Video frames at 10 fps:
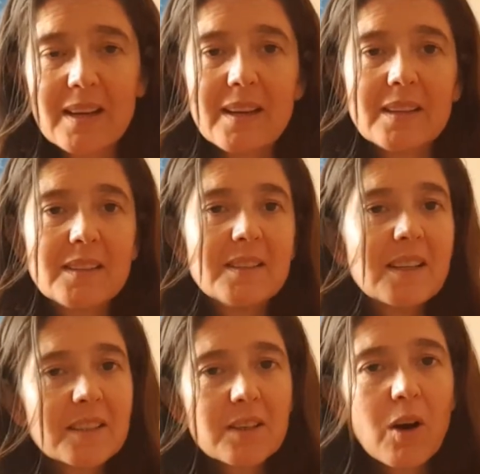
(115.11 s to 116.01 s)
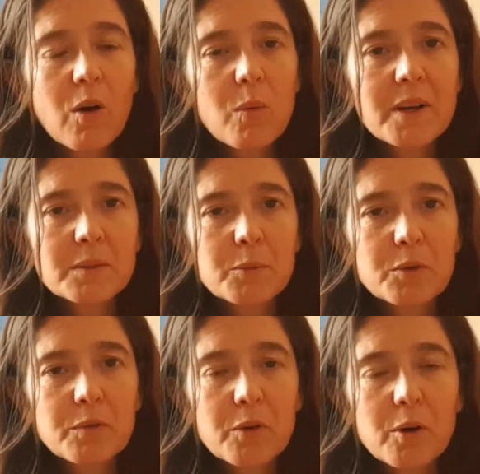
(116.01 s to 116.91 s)
It doesn't always
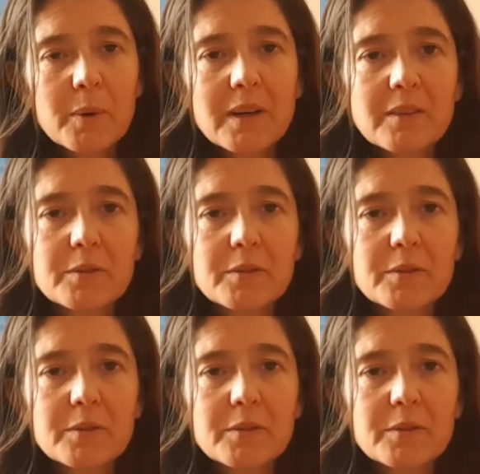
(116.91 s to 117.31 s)
move forward.